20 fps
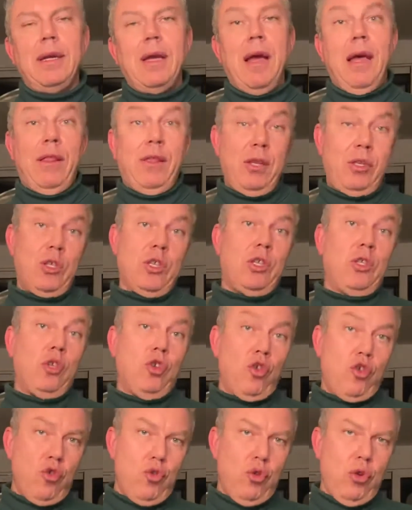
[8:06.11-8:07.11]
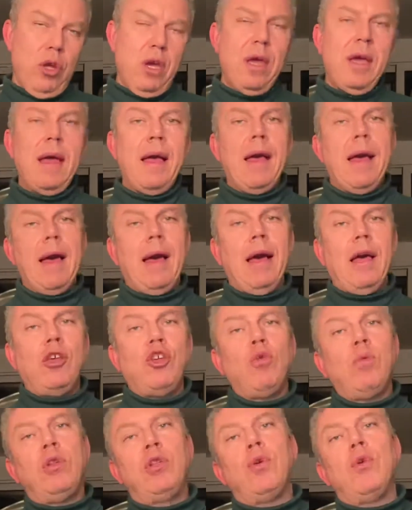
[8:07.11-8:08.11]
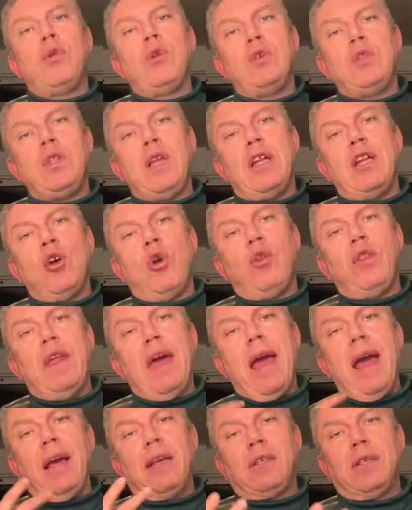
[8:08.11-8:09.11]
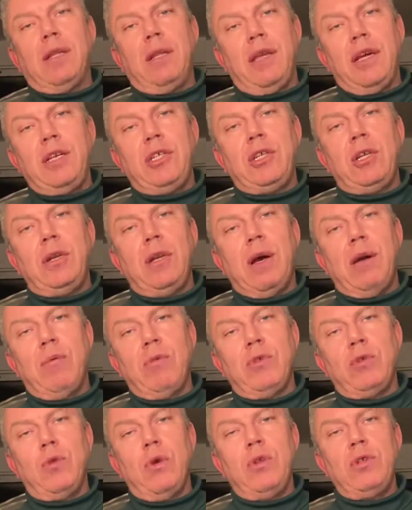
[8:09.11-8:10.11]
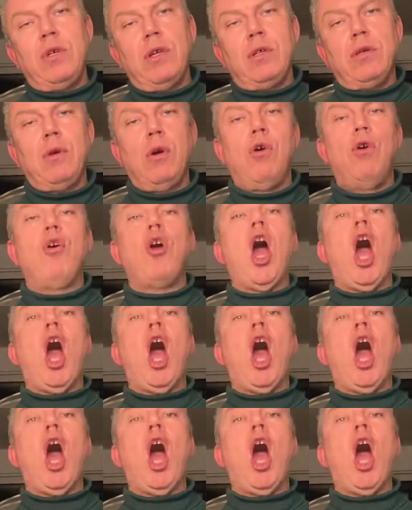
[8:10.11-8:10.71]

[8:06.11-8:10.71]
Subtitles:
And this is good. You will notice that on the exhalation, I was not just going,